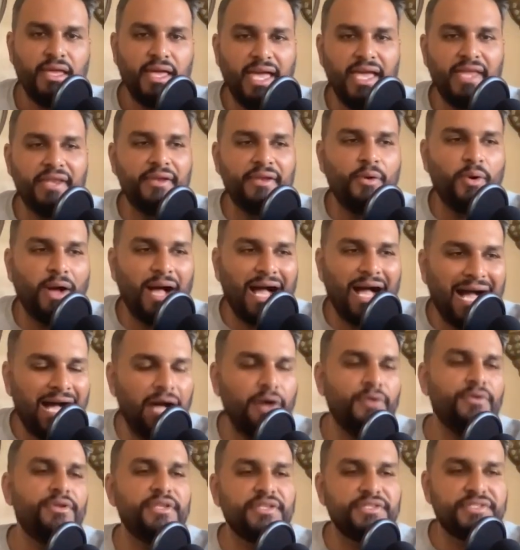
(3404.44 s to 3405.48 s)
And
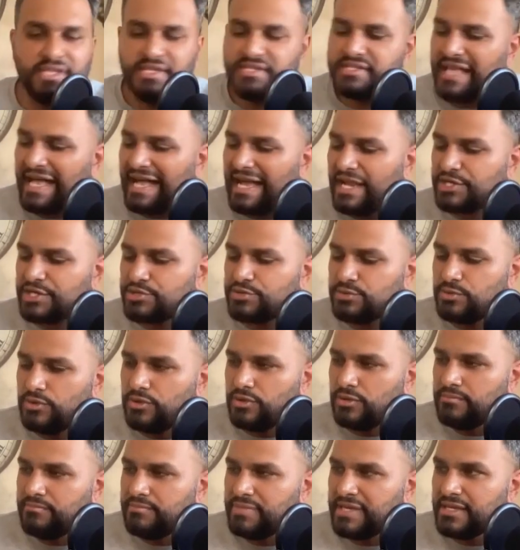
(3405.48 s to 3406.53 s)
how does this
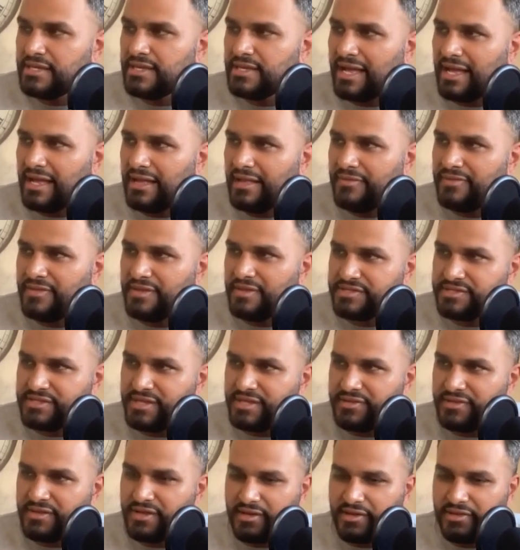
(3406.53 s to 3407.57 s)
actual
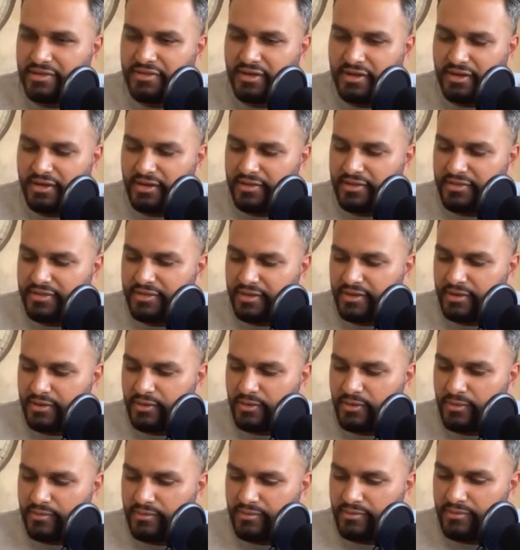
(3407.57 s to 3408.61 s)
the
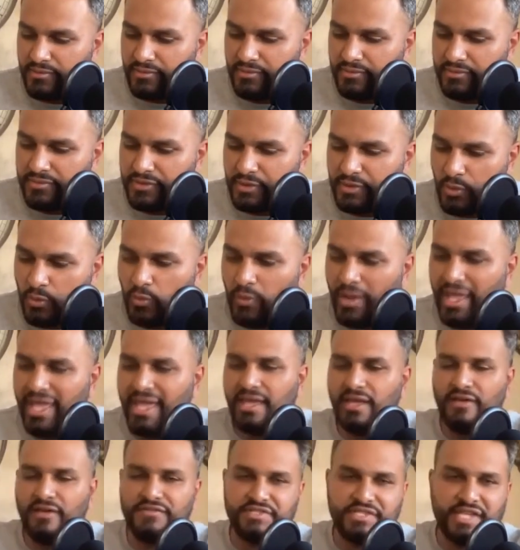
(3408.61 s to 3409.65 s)

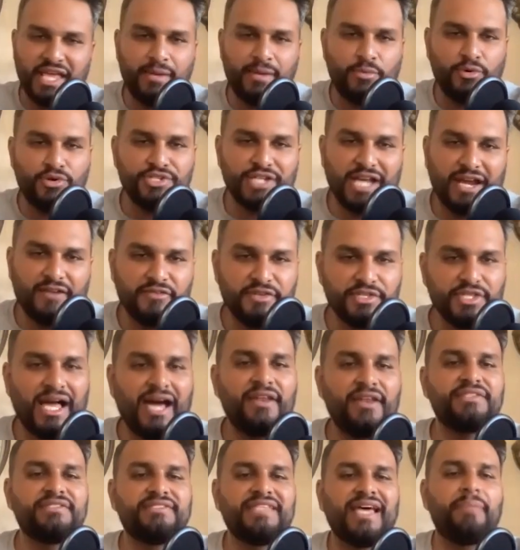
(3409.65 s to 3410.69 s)
way of Stanmore Jafferys? How
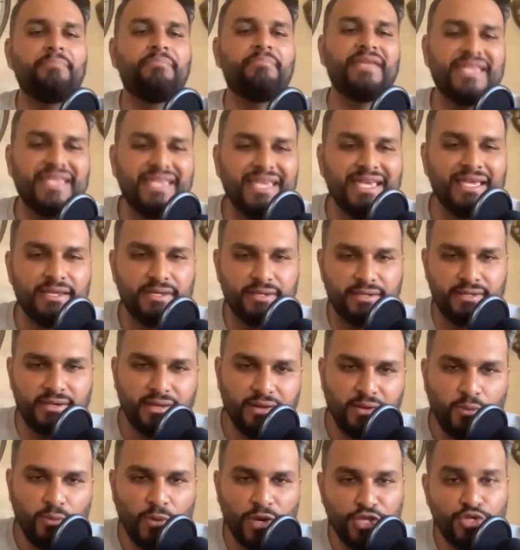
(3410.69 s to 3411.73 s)
does that begin
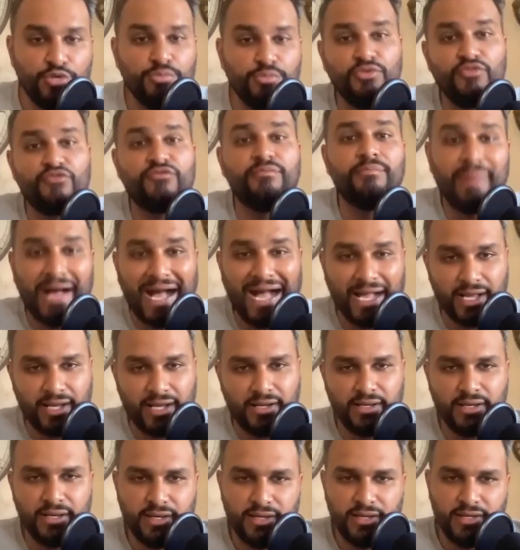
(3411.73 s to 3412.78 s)
when you moved back
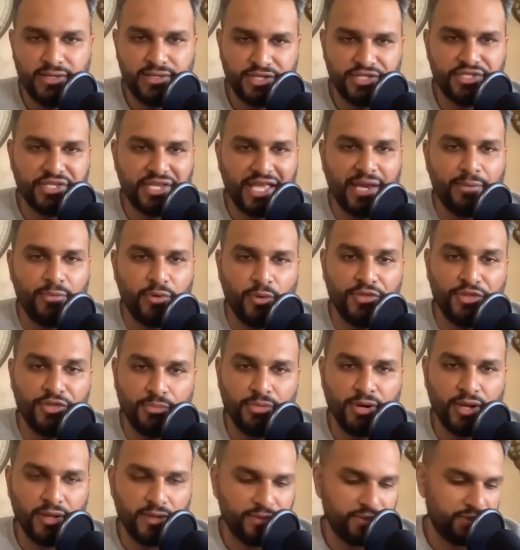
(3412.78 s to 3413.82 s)
to Stanmore with your
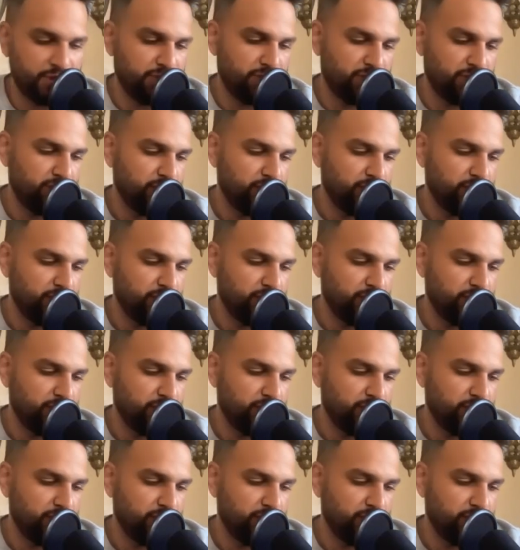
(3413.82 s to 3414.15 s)
brothers?